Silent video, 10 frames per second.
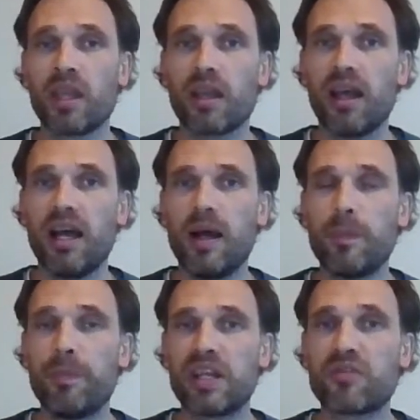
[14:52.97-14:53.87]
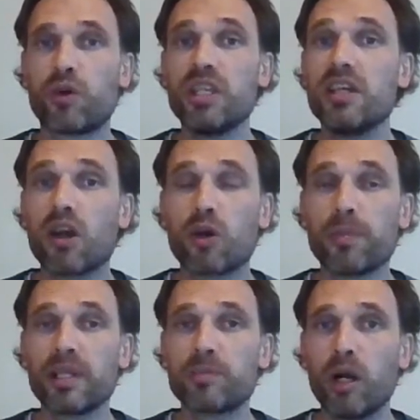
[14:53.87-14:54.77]
but for ETR
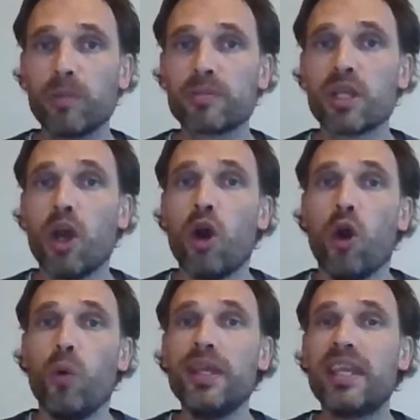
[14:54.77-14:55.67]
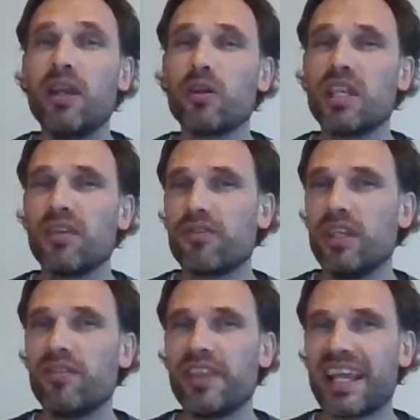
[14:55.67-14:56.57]
complete problems, we cannot give
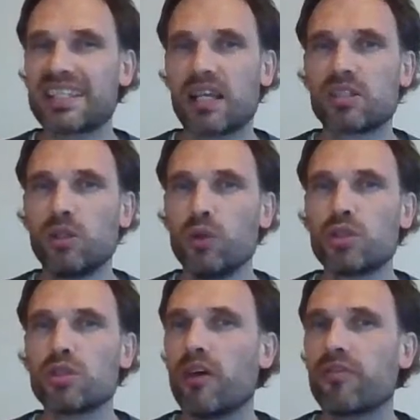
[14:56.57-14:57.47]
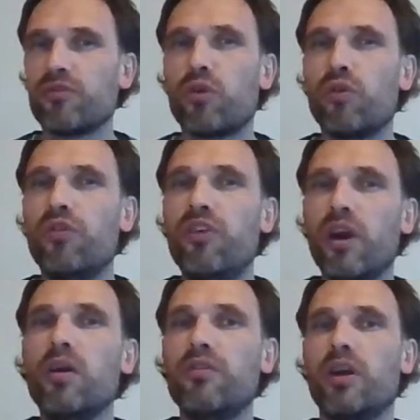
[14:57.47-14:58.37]
even exact solutions, often for
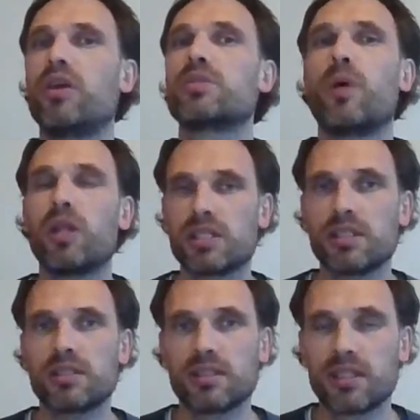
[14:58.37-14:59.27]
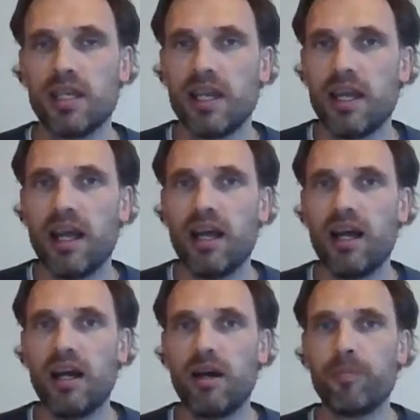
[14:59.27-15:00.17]
very, very small instances.
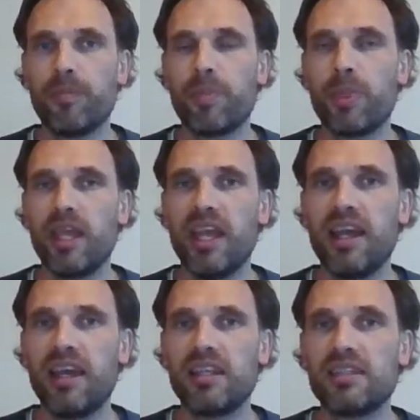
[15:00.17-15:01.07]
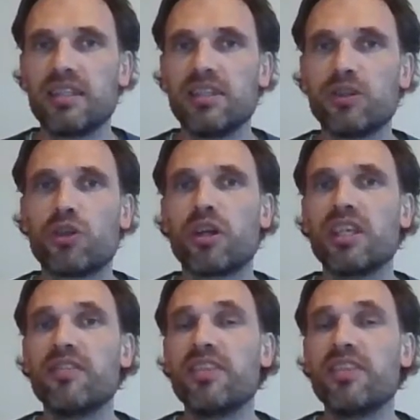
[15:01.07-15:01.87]
and not even